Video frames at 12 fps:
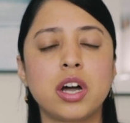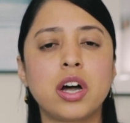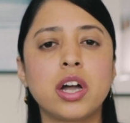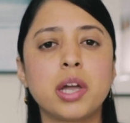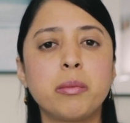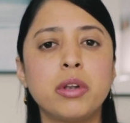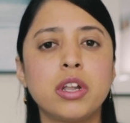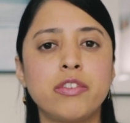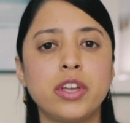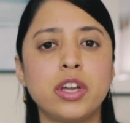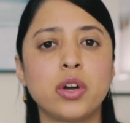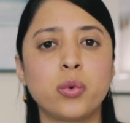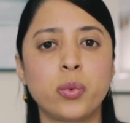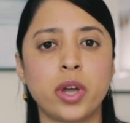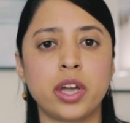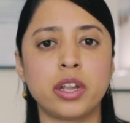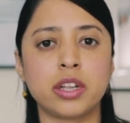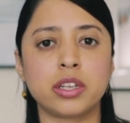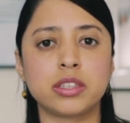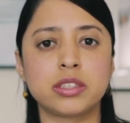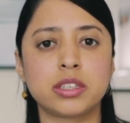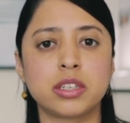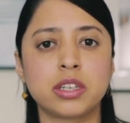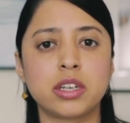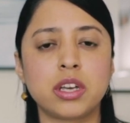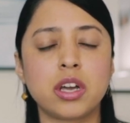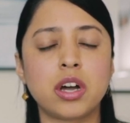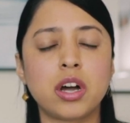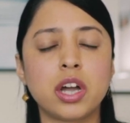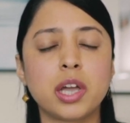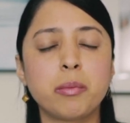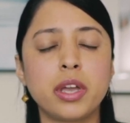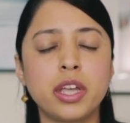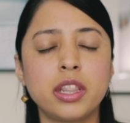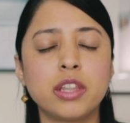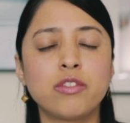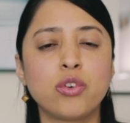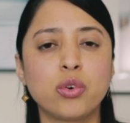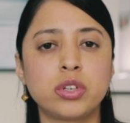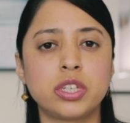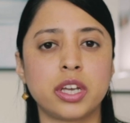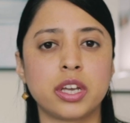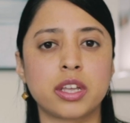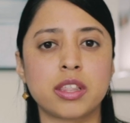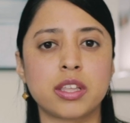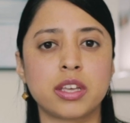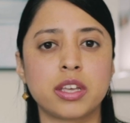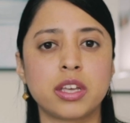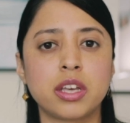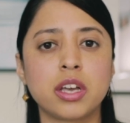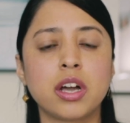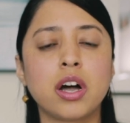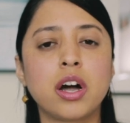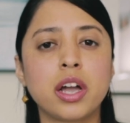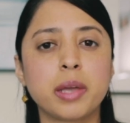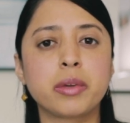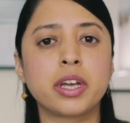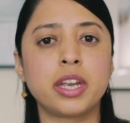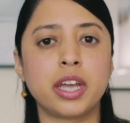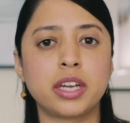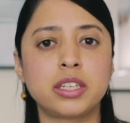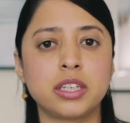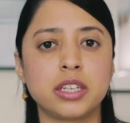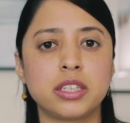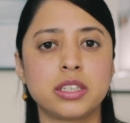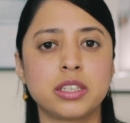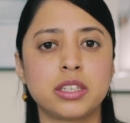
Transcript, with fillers: I am loving awareness. I am in the vortex. I am connected.